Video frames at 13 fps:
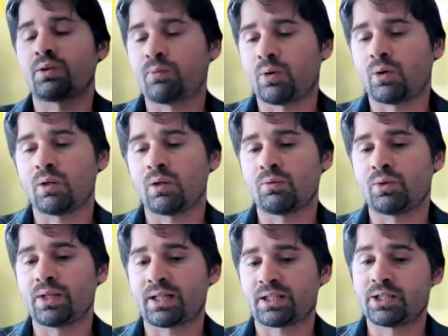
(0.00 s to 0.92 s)
wall
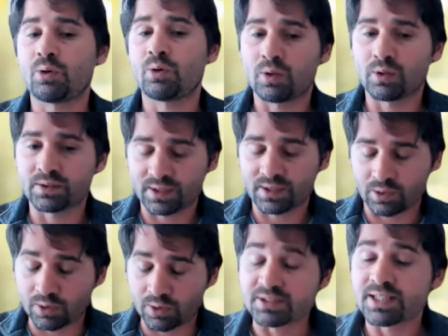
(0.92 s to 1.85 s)
would actually cause a
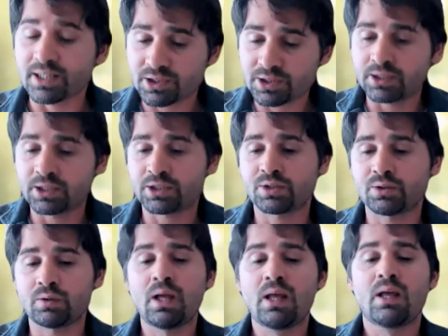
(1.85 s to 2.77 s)
condensation
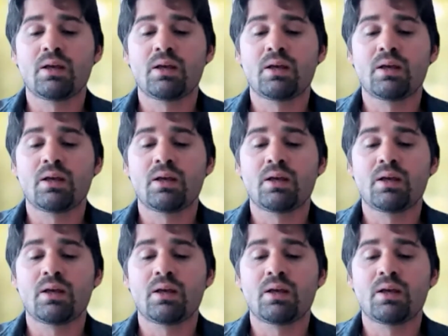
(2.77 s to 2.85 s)
issue.